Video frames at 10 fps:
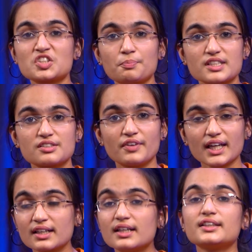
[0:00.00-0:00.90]

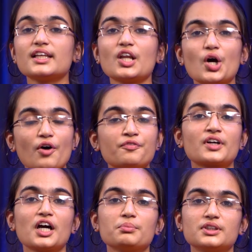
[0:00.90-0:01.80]
specific, the law of
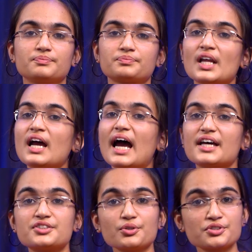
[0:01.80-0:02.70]
karma.
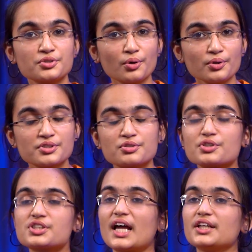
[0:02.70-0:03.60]
As you sow, so
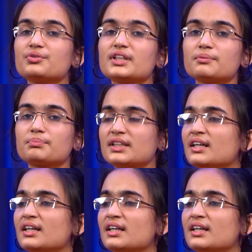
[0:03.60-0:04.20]
shall you reap.